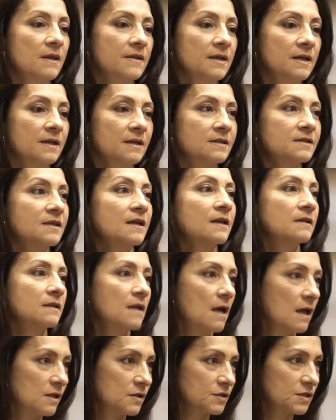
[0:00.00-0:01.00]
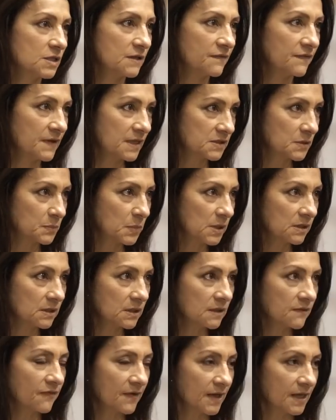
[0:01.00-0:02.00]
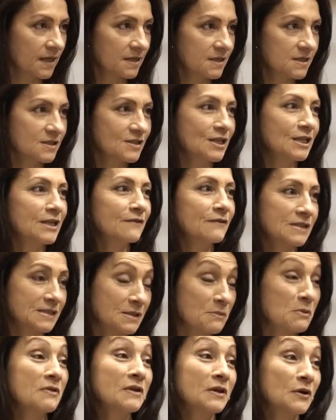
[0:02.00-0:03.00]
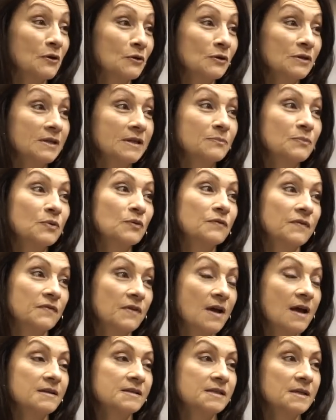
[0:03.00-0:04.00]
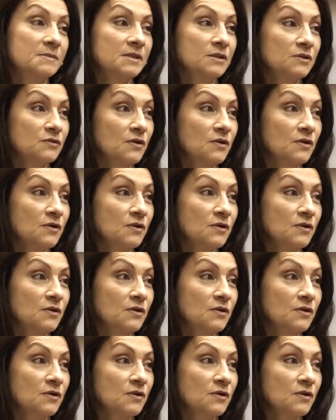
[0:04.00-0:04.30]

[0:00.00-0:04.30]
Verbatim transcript: the technology feasibility phase and even some of the early proof of concepts and